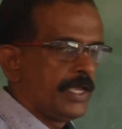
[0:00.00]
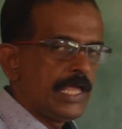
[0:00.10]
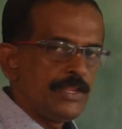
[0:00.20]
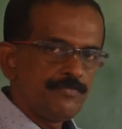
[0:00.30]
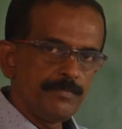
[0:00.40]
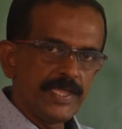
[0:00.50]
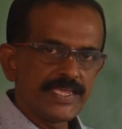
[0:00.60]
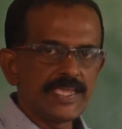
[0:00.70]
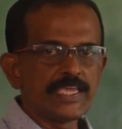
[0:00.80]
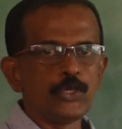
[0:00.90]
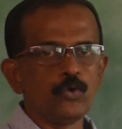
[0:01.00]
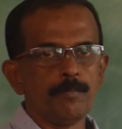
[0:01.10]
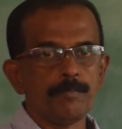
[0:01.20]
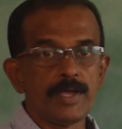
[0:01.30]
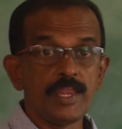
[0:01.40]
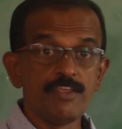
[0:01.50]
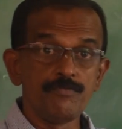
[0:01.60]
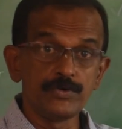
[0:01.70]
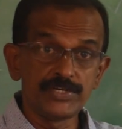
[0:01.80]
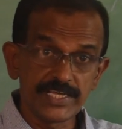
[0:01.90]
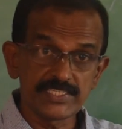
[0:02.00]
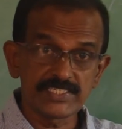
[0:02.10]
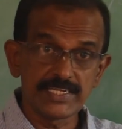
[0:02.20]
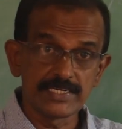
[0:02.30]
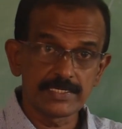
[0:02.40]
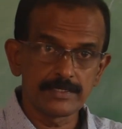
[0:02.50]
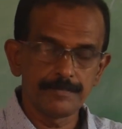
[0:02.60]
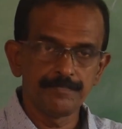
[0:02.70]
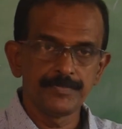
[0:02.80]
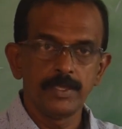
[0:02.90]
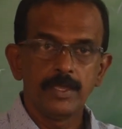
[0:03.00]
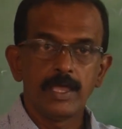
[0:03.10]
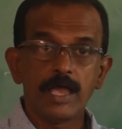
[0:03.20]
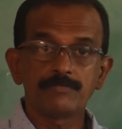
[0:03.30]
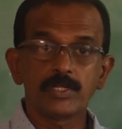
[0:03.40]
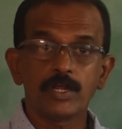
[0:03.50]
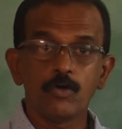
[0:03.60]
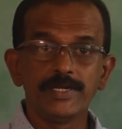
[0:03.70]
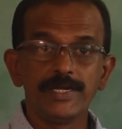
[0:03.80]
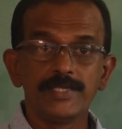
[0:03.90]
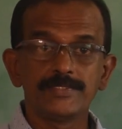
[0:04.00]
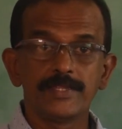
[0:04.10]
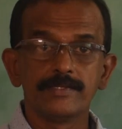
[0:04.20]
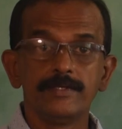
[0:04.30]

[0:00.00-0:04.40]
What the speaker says: and if you make a cube and if you test it after how many days?